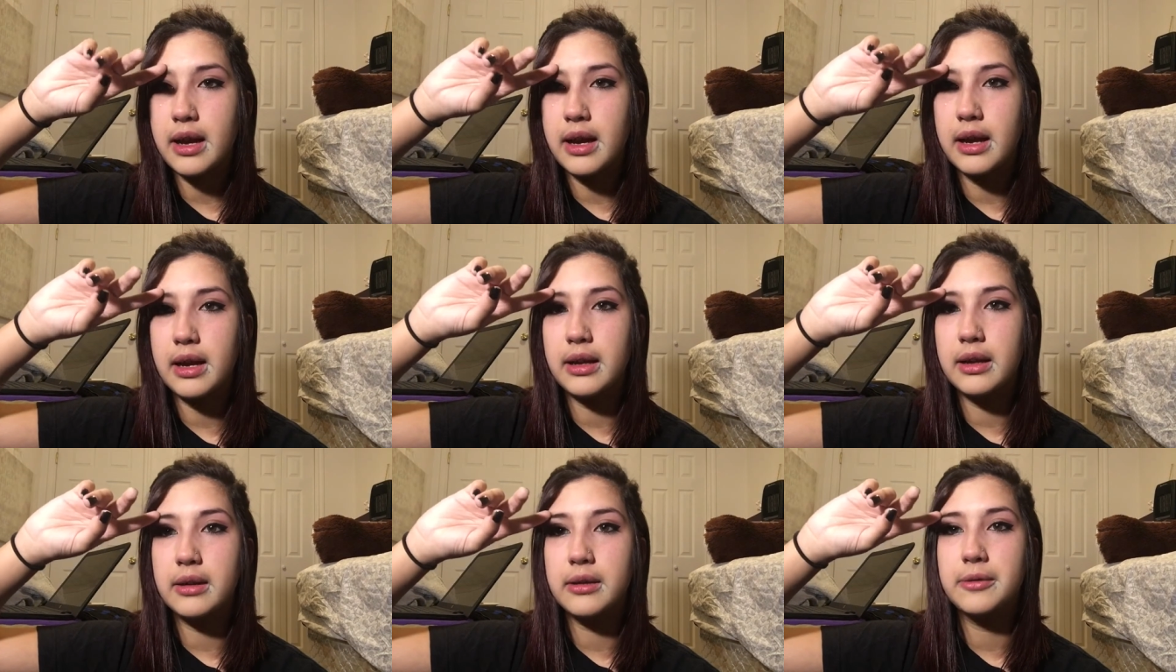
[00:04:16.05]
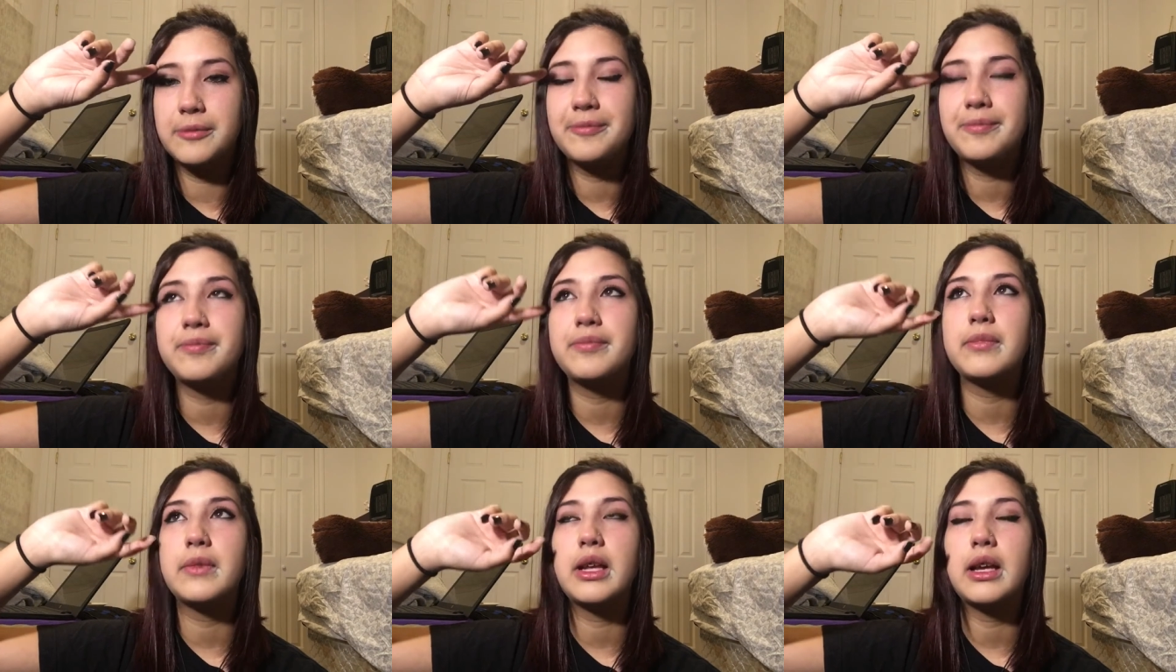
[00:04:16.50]

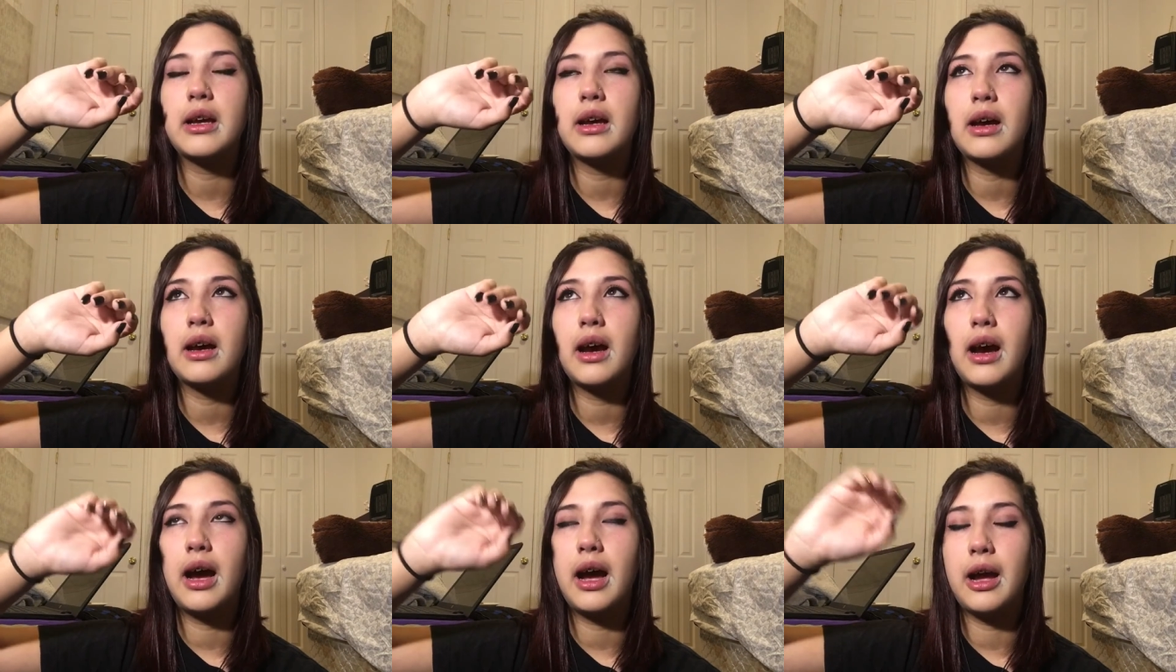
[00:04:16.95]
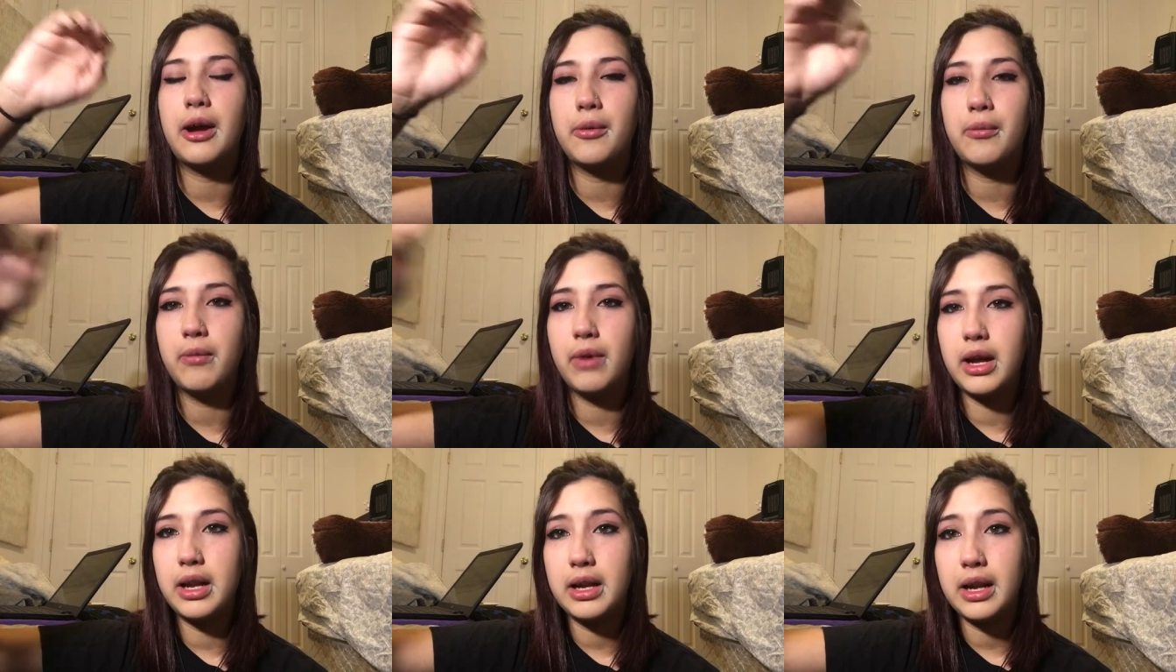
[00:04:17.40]
and I
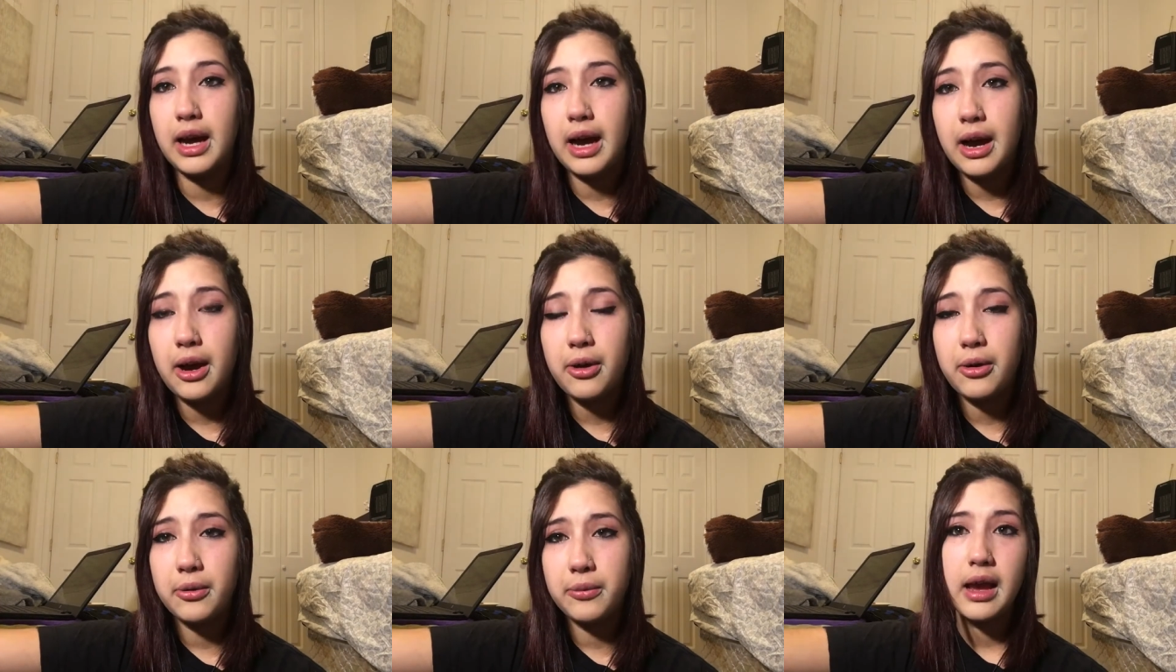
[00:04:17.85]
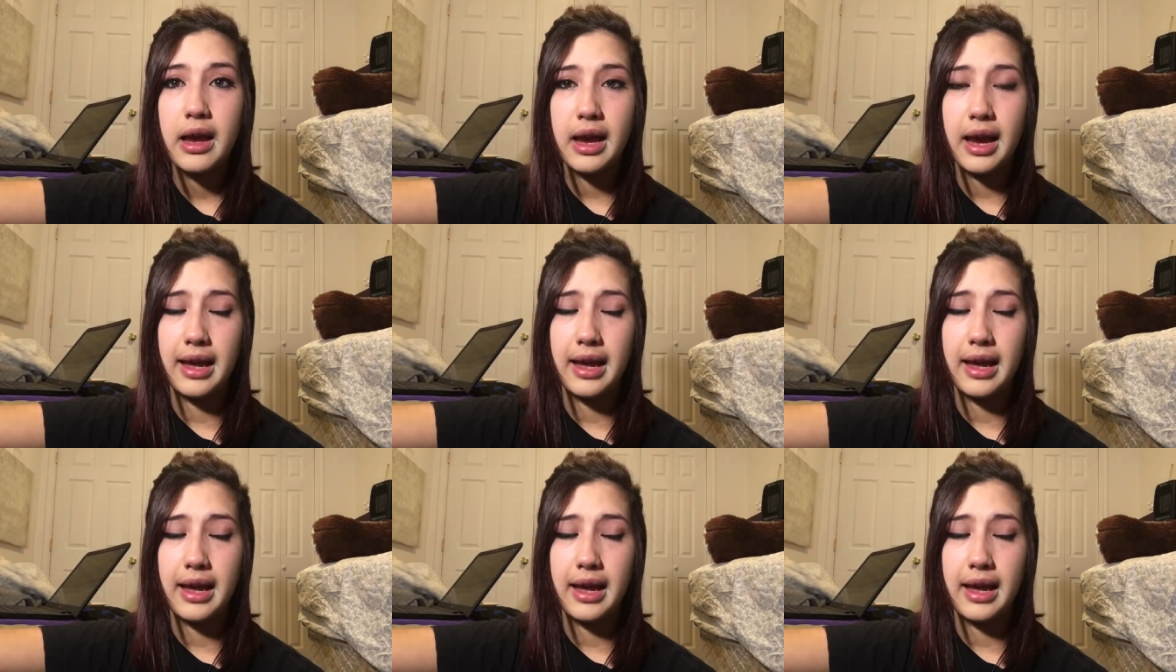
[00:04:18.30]
went out.